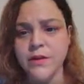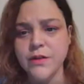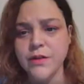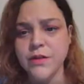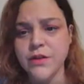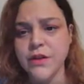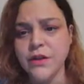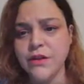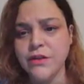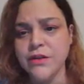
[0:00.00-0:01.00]
So
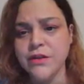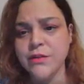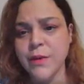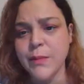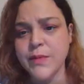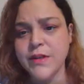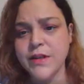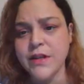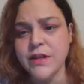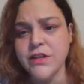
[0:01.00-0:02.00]
circle to
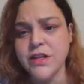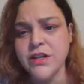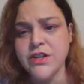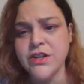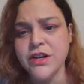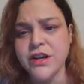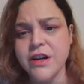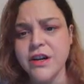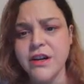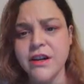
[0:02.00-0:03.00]
represent each
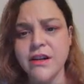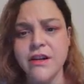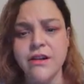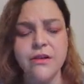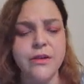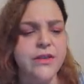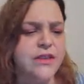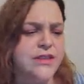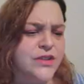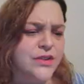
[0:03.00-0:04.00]
teacher. And I know,
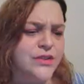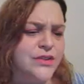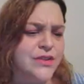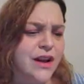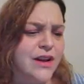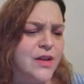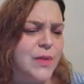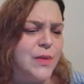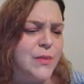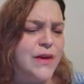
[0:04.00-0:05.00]
and these circles are not going
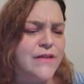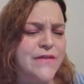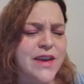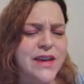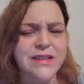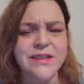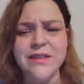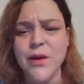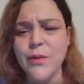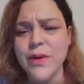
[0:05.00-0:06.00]
to be perfect.
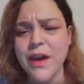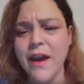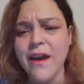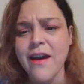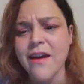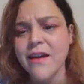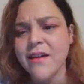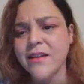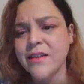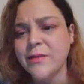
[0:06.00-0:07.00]
It's
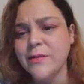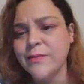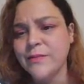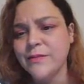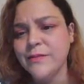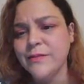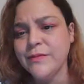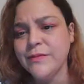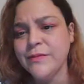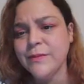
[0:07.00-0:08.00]
okay.
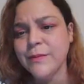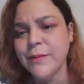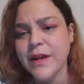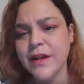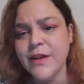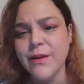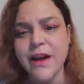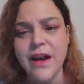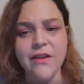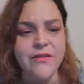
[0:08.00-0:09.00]
But I know
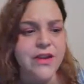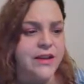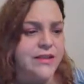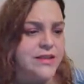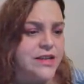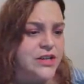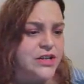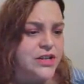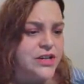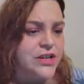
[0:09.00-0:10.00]
I have 9
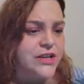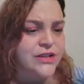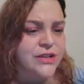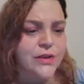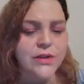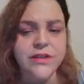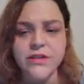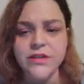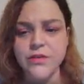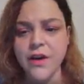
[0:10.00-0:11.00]
teachers, so
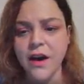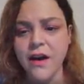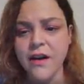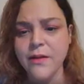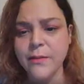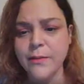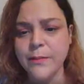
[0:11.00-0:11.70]
let's do that.